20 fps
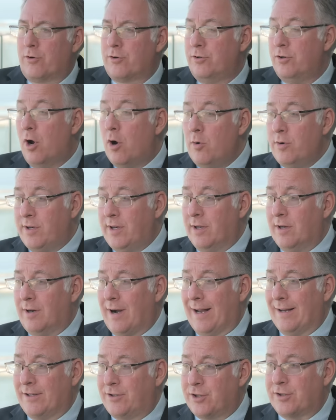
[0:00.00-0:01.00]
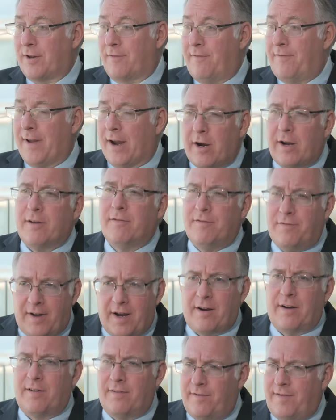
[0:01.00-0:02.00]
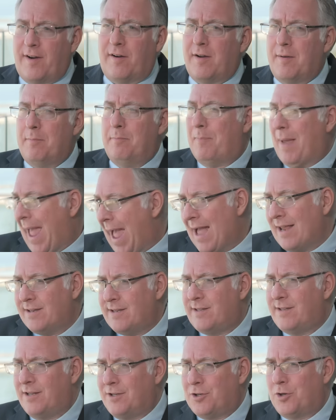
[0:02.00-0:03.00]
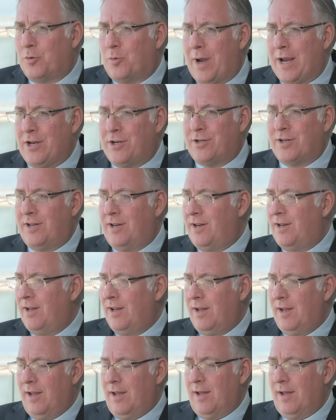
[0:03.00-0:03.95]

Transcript: there's no deal and it's just a very, very, very bad situation